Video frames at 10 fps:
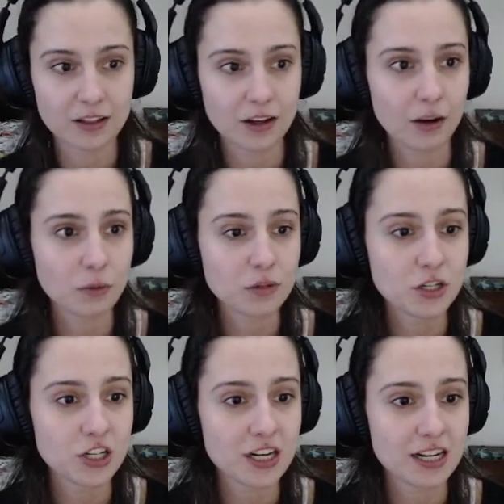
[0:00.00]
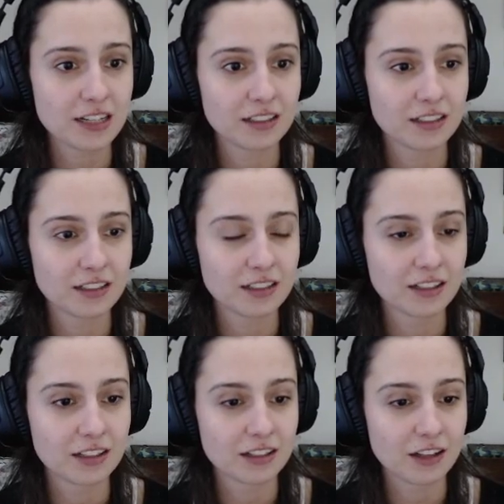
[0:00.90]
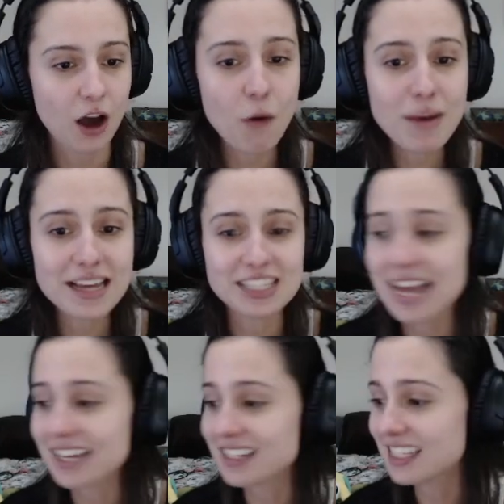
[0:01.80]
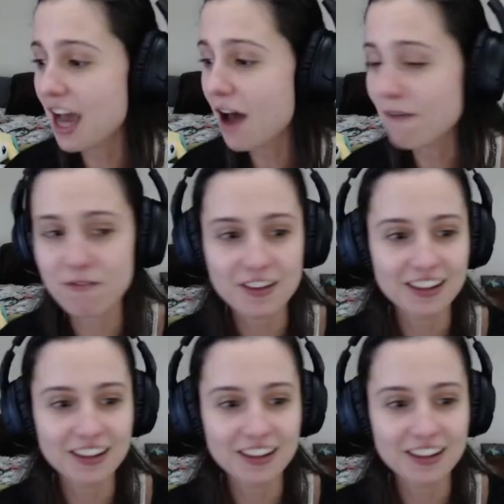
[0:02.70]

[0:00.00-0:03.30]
Oh, shit. Oh, we can take his stuff!